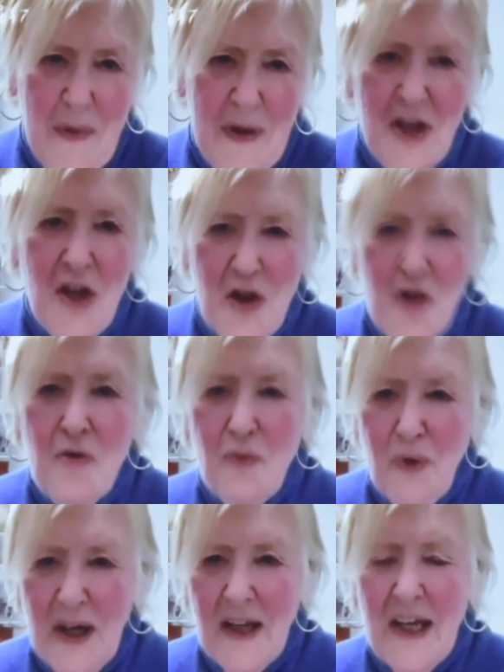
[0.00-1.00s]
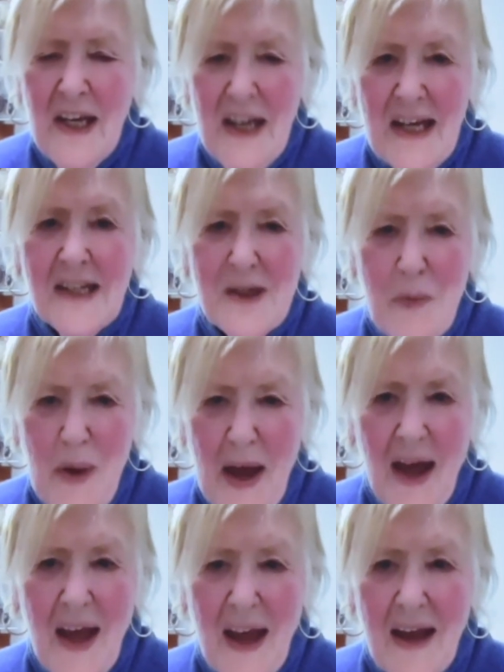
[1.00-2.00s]
And you really need to
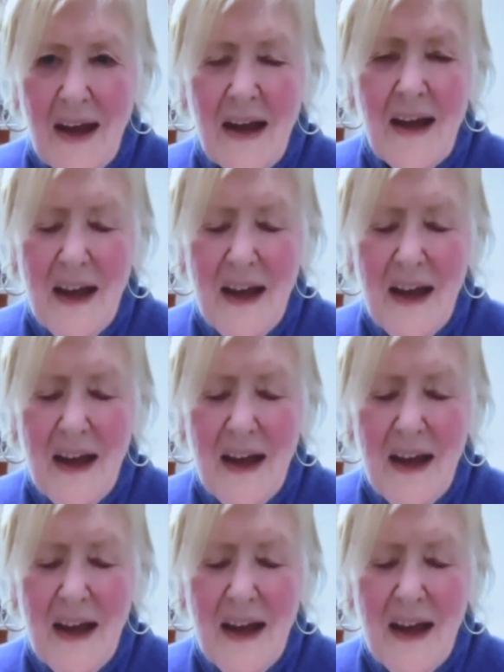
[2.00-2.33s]
pay